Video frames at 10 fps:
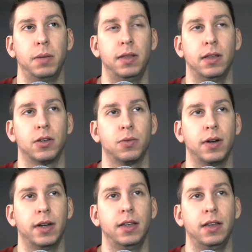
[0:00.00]
that's
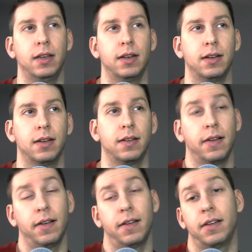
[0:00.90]
why he, I
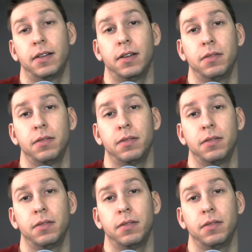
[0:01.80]
don't know.